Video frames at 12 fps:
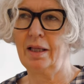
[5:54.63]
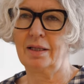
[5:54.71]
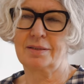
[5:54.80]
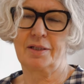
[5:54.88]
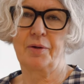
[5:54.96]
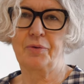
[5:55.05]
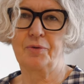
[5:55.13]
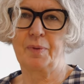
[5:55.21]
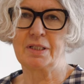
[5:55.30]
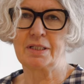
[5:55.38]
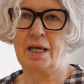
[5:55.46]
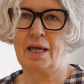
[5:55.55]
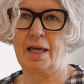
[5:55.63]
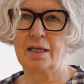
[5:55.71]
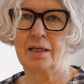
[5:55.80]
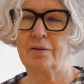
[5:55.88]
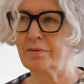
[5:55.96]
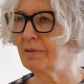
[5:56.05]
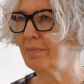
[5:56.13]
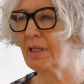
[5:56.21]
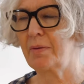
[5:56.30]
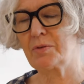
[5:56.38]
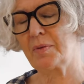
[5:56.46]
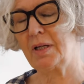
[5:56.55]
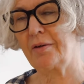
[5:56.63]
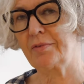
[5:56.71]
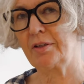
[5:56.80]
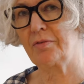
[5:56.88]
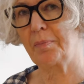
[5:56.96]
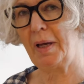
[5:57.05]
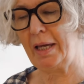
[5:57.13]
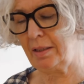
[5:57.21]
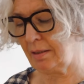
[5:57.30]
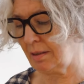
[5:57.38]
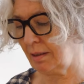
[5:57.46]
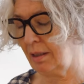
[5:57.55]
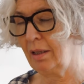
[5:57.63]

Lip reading: as I go through my day, sometimes with leftover paint,